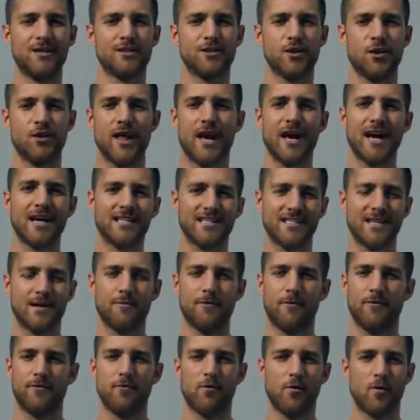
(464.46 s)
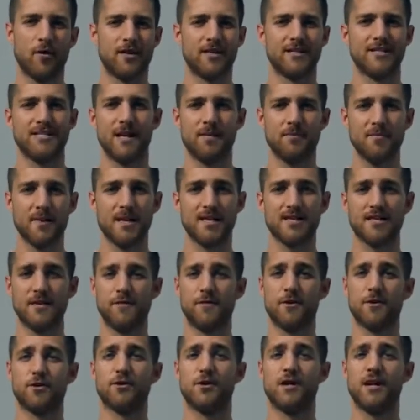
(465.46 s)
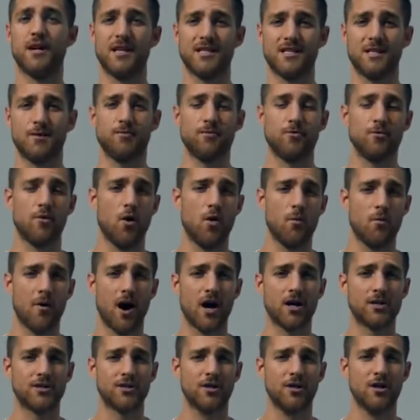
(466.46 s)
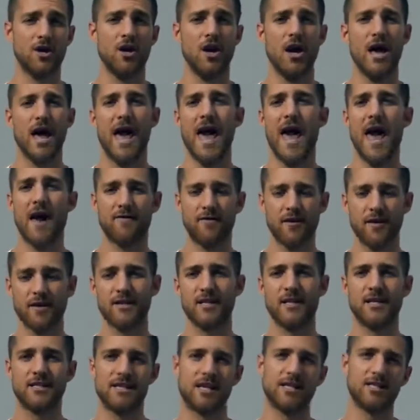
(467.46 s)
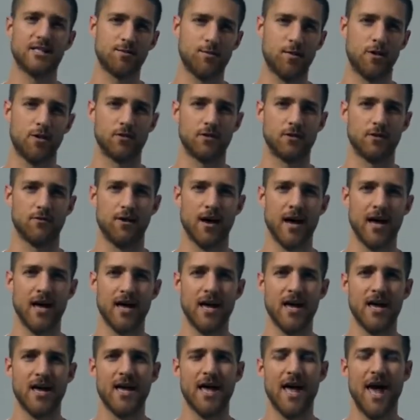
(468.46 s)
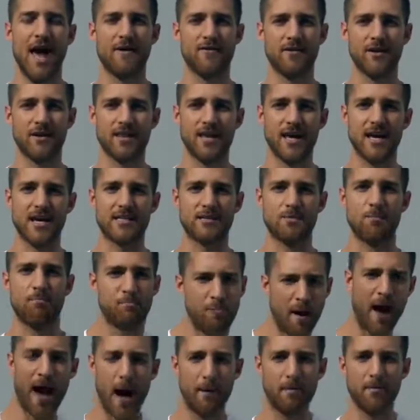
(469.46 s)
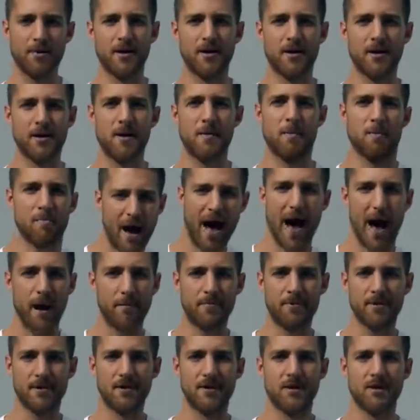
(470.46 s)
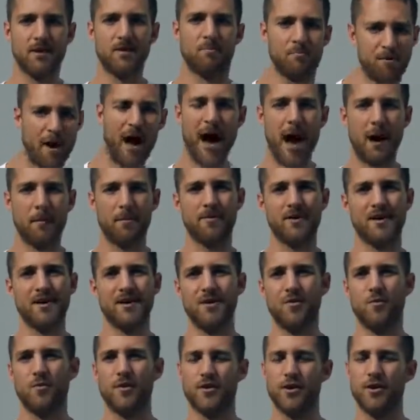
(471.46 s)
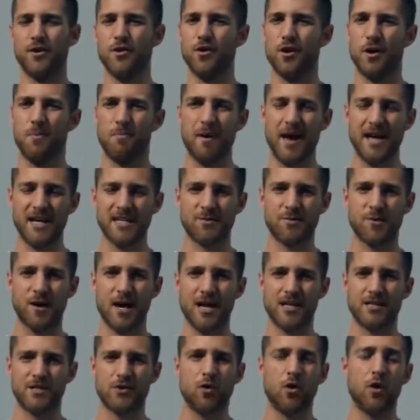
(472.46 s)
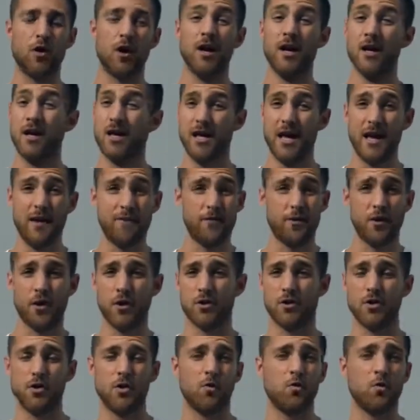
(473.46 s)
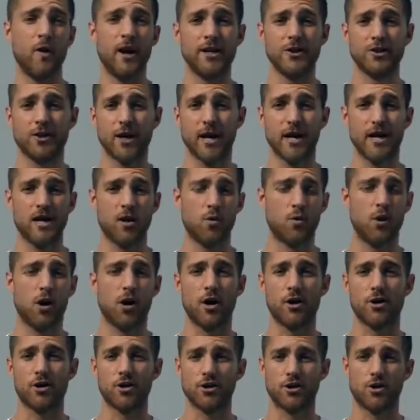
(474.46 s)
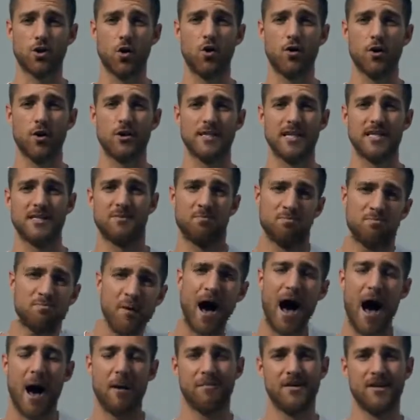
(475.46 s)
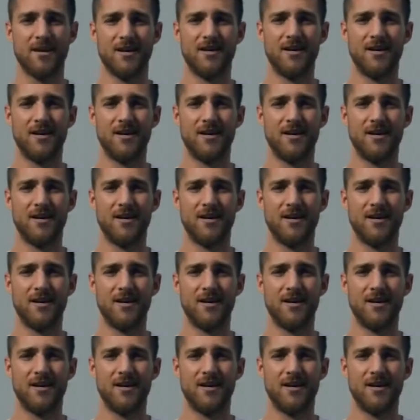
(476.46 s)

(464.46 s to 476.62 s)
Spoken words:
So like I said before, the same thing as if you're training as a pro boxer, everything's explosive, right? Everything is bop, bop, bop. Whether you're doing a bench press or if you're doing weight training, you work on your shoulders, it's bop,